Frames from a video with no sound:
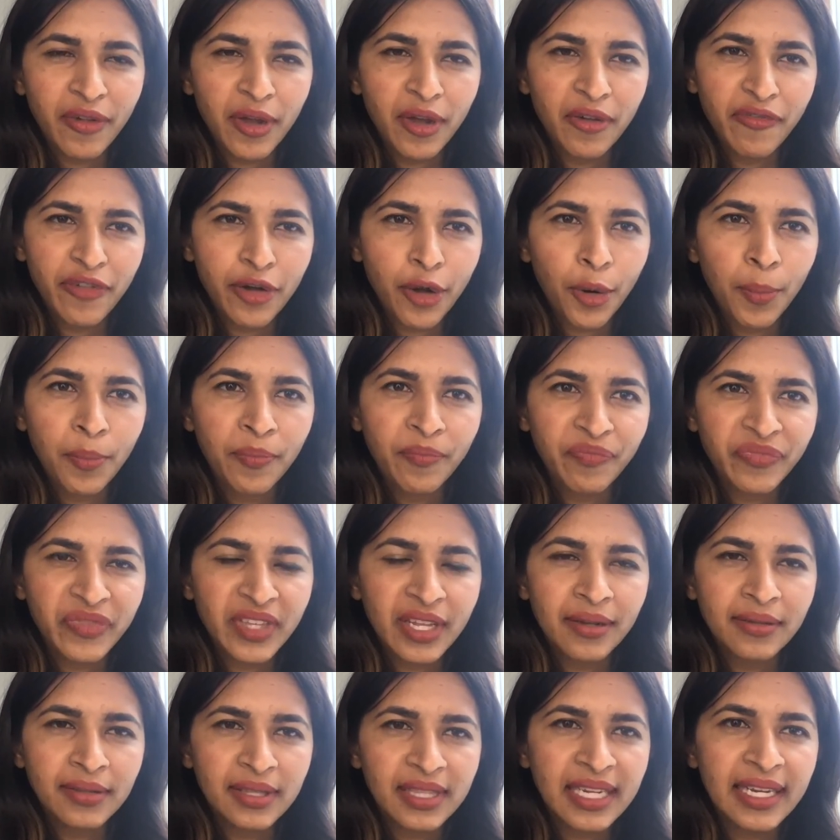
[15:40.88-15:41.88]
from
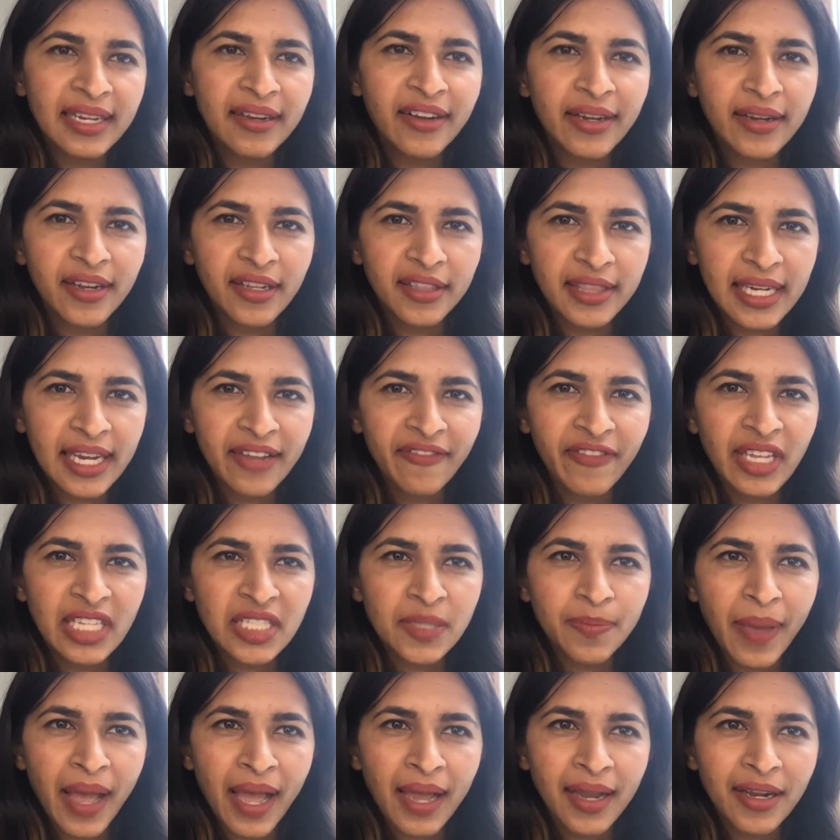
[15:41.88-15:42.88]
three weeks
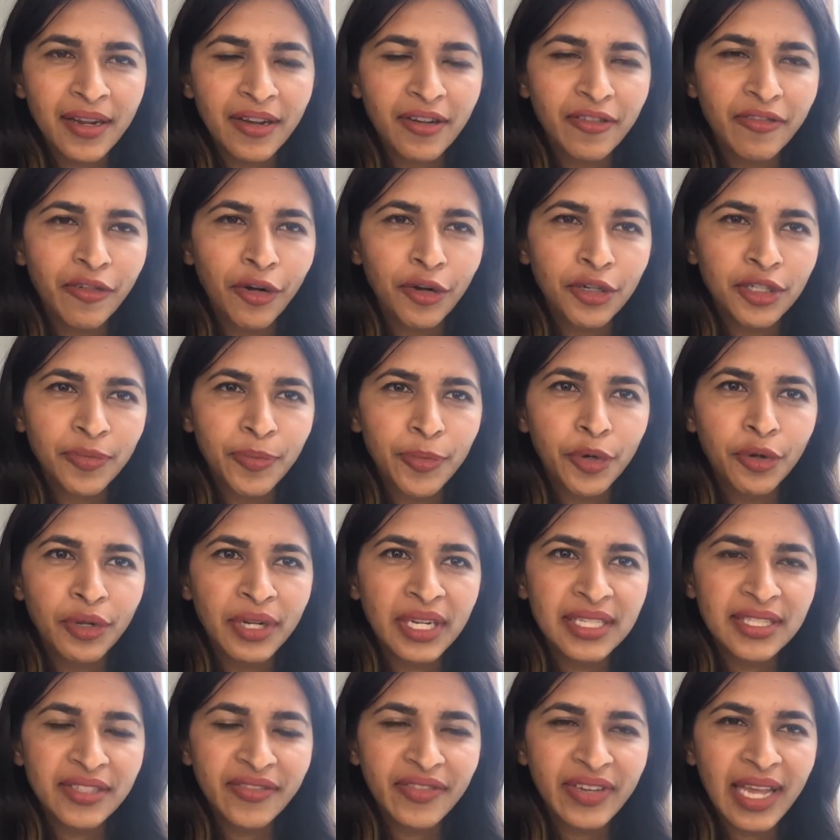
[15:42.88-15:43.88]
back, what
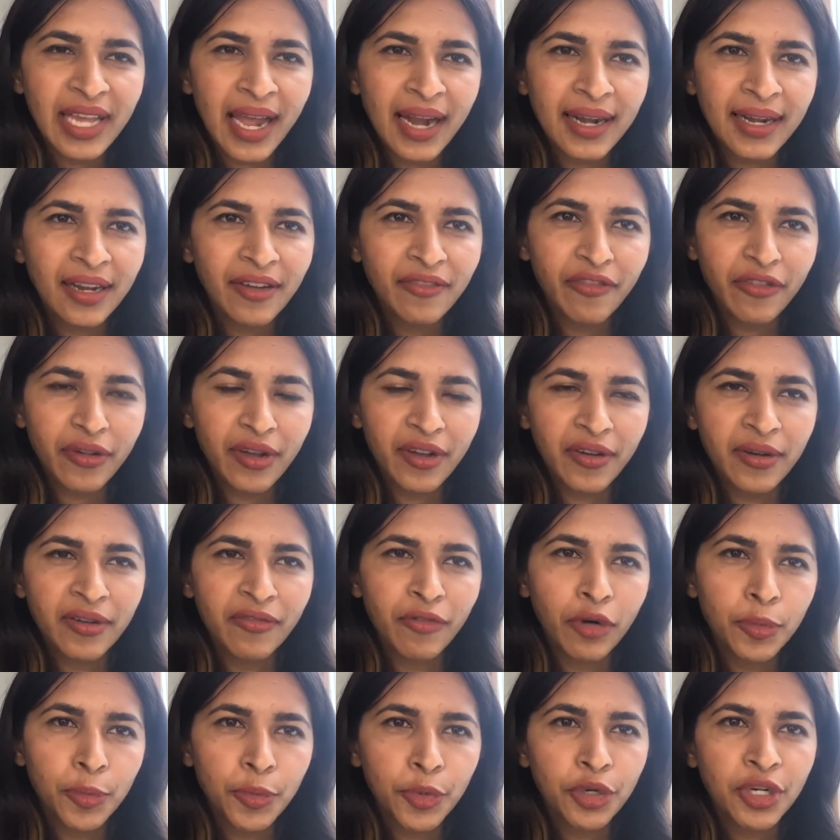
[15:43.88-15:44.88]
progress we had and
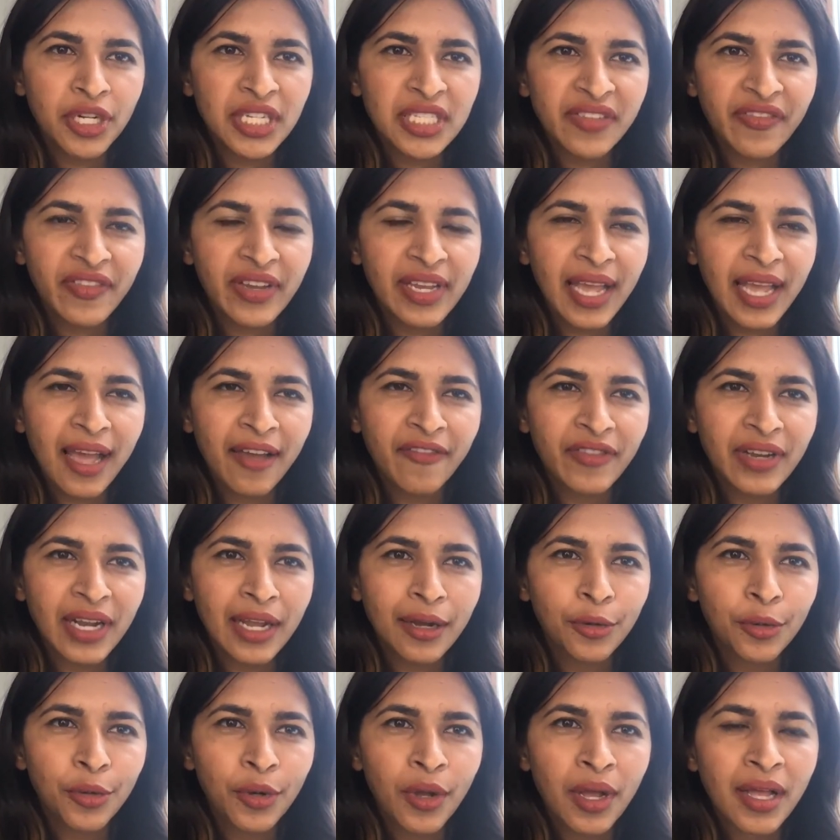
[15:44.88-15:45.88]
what progress we have now.